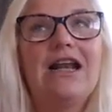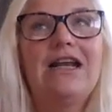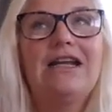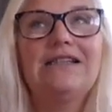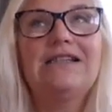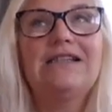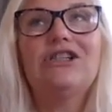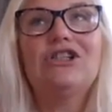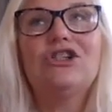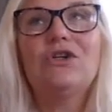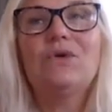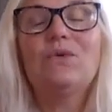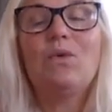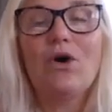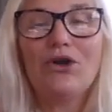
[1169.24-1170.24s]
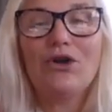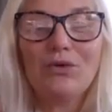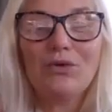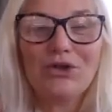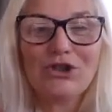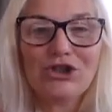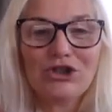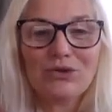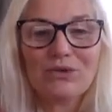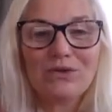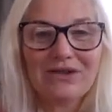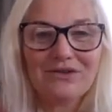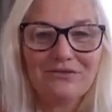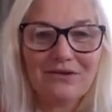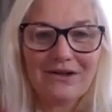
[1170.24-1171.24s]
listen to what you
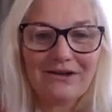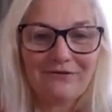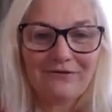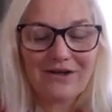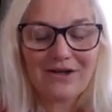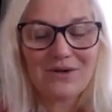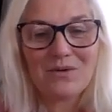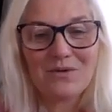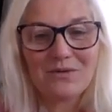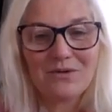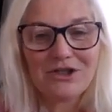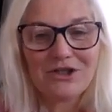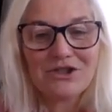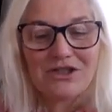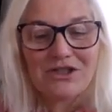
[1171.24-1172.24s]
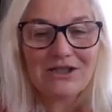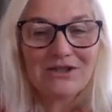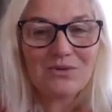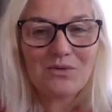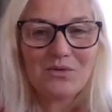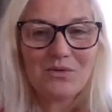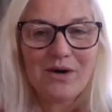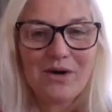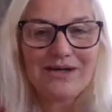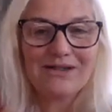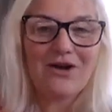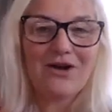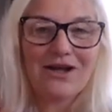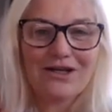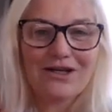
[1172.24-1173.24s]
intuitively feel. She is always
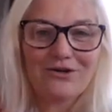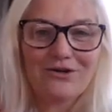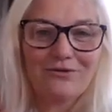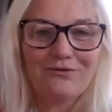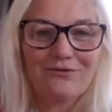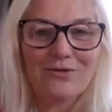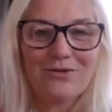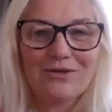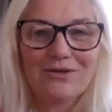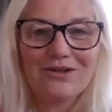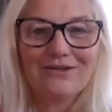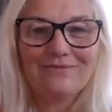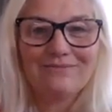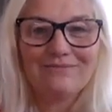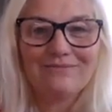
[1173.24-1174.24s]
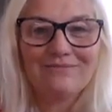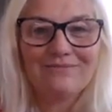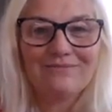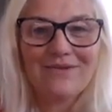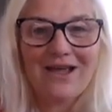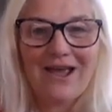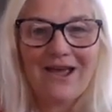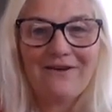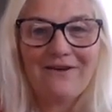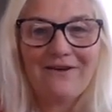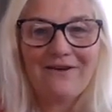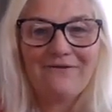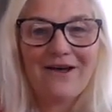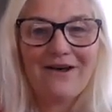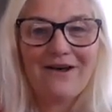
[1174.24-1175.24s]
guiding you forward.
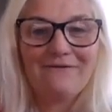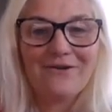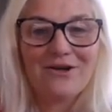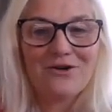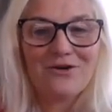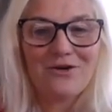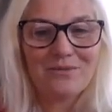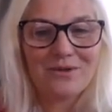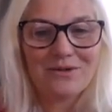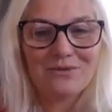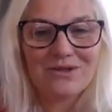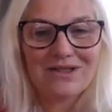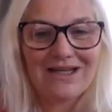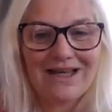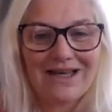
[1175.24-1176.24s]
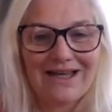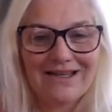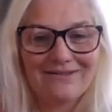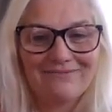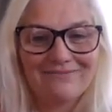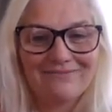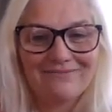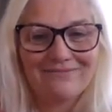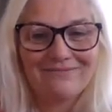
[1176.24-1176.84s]
Have a phenomenal day.